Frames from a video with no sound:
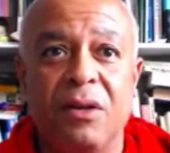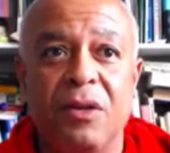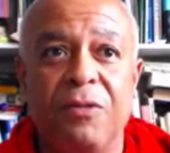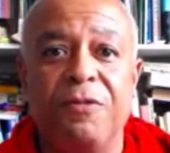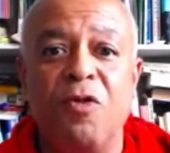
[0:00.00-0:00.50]

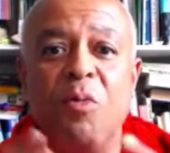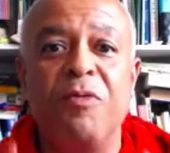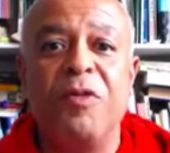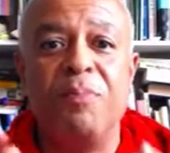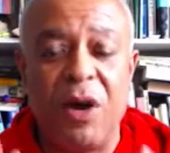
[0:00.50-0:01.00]
the form of
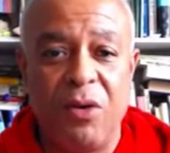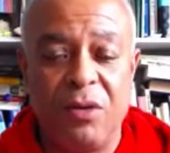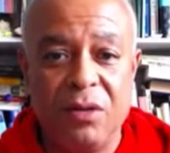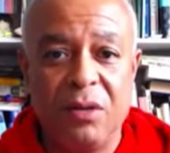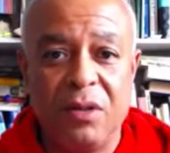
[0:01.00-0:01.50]
the
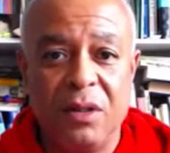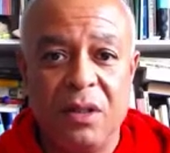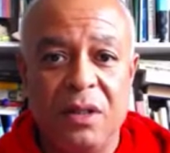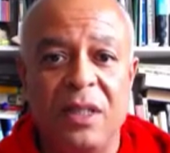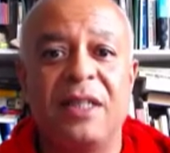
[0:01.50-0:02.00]
bone
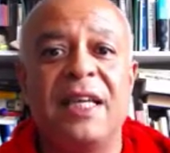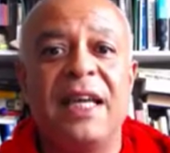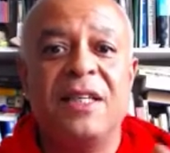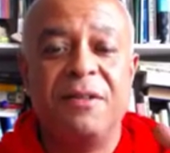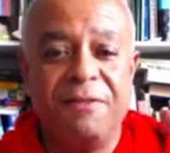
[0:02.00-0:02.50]

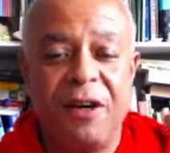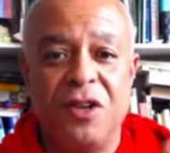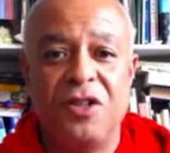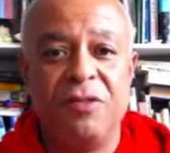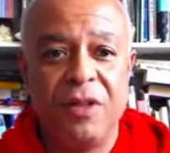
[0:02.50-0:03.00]
dictates the
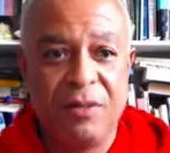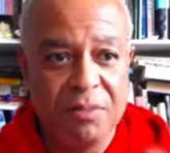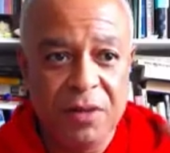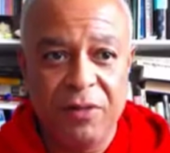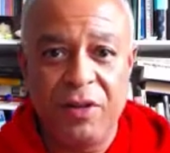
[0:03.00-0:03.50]
function of
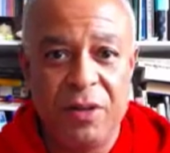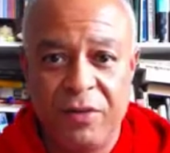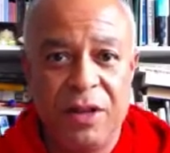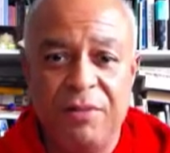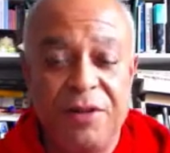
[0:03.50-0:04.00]

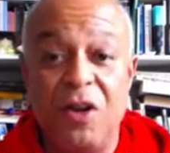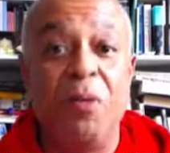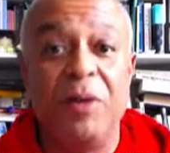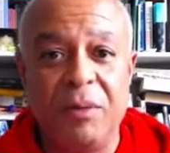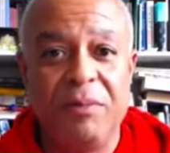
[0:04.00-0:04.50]
the
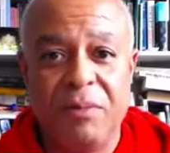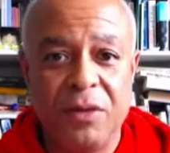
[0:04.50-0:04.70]
phenomenon,